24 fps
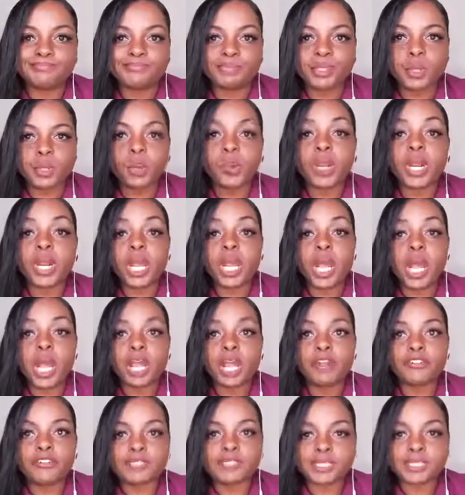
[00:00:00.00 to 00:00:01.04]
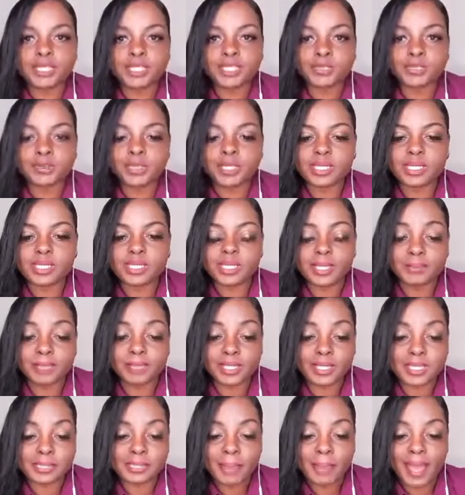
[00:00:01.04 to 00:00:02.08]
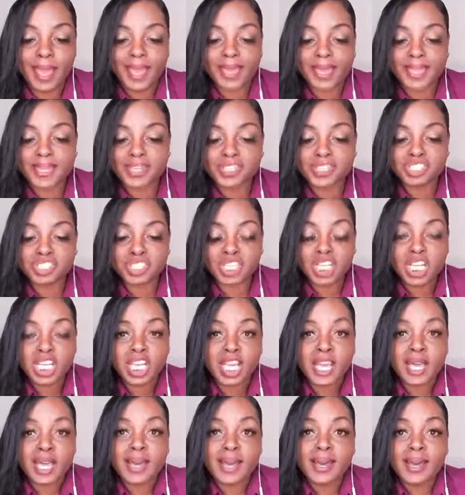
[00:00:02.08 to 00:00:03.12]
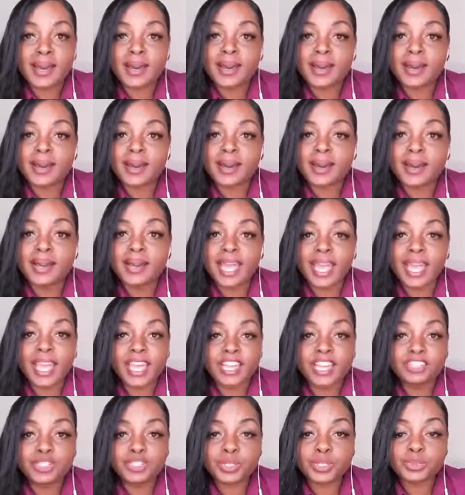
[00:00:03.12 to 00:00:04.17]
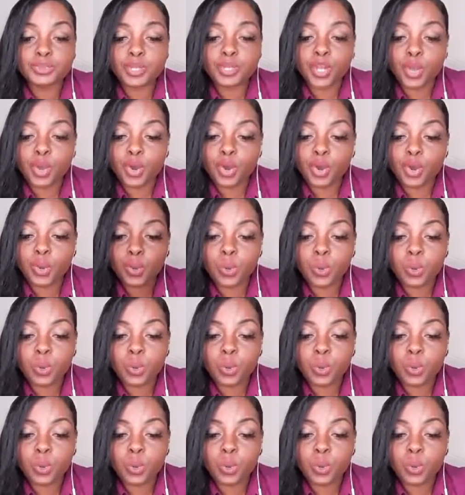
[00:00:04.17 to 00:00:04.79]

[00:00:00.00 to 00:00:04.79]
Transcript: where Congress is with the stimulus package. As you know,